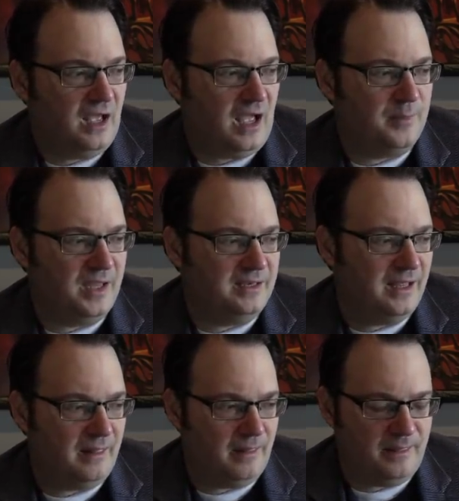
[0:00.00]
I mean,
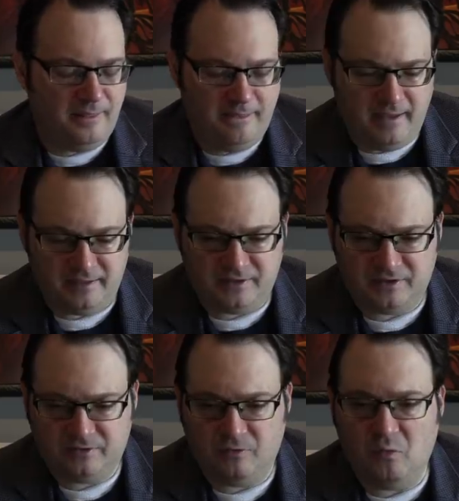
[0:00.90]

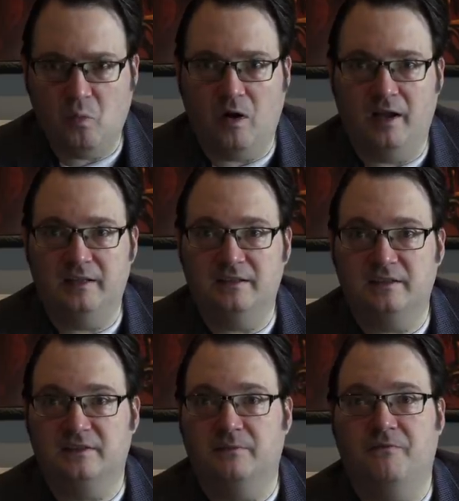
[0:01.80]
this
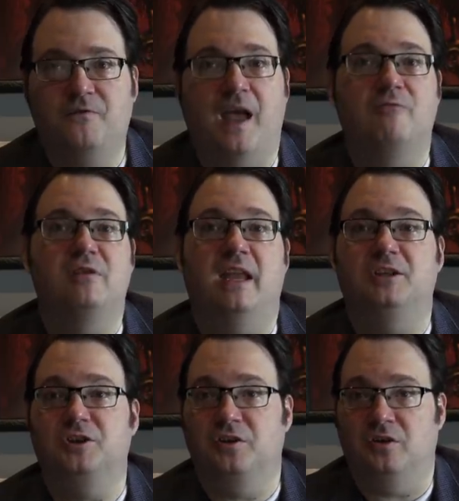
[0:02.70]
was
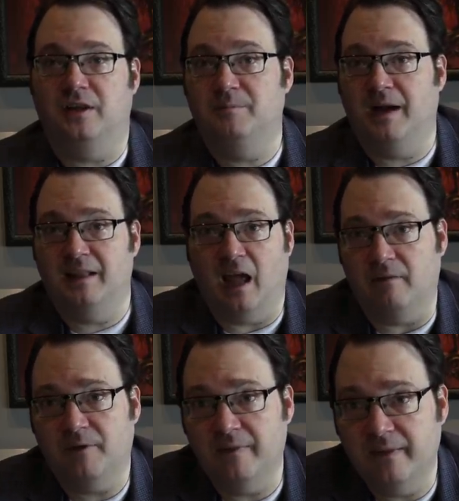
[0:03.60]
foundational in my
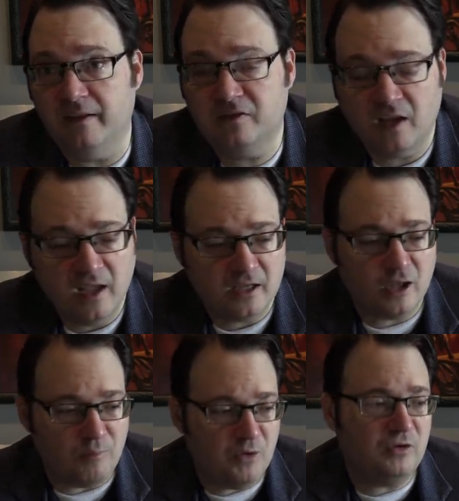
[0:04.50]
life. And this
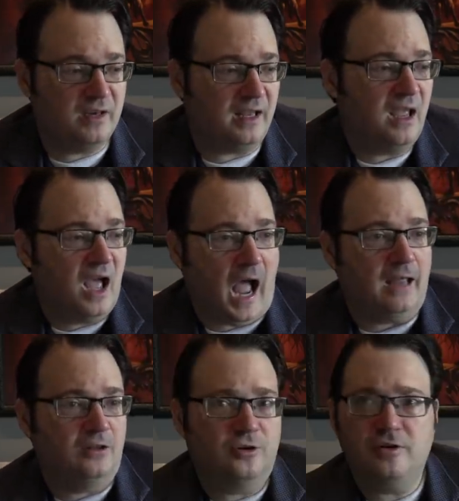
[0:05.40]
community
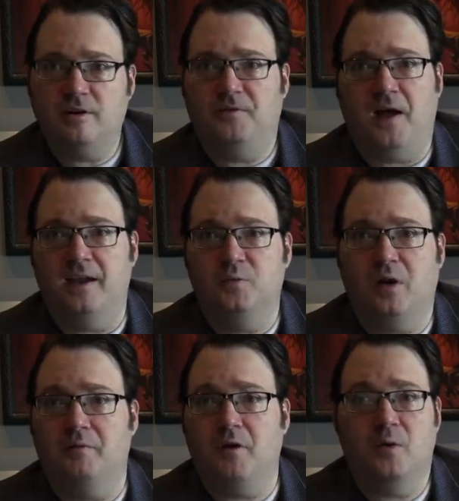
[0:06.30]
I learned to find
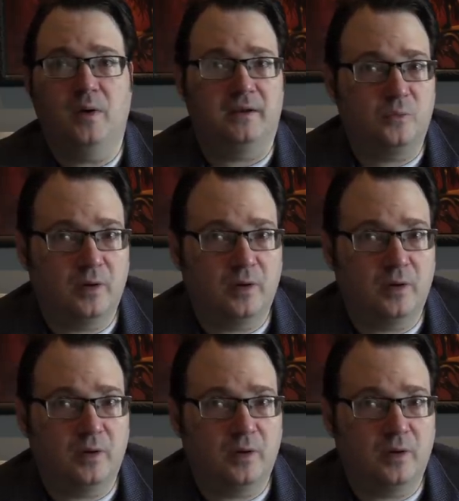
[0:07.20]
wherever I went.